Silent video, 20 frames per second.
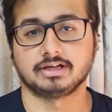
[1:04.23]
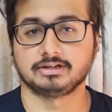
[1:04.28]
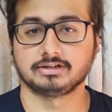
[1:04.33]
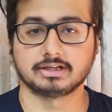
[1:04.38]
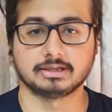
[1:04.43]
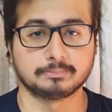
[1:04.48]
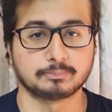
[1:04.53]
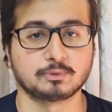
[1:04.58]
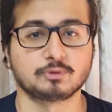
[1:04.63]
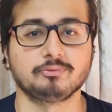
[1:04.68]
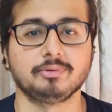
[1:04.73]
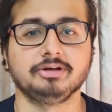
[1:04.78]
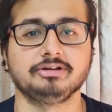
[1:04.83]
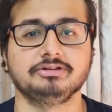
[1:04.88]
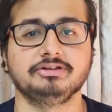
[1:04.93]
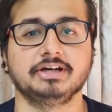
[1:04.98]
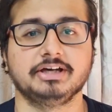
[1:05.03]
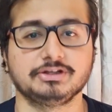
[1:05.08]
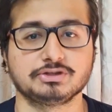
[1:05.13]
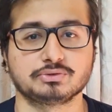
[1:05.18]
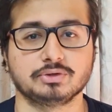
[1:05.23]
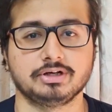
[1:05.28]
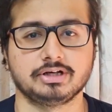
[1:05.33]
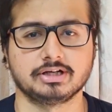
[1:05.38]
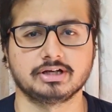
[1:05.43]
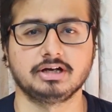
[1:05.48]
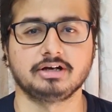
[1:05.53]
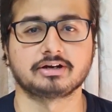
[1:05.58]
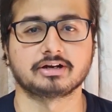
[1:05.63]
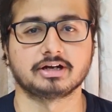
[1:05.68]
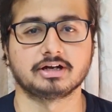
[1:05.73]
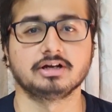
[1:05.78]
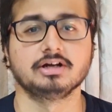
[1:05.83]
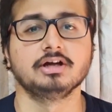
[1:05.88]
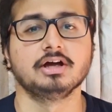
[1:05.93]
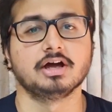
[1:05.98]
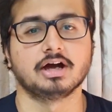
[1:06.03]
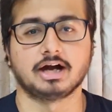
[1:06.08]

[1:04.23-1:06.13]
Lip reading: and the improvements in the S20 Ultra.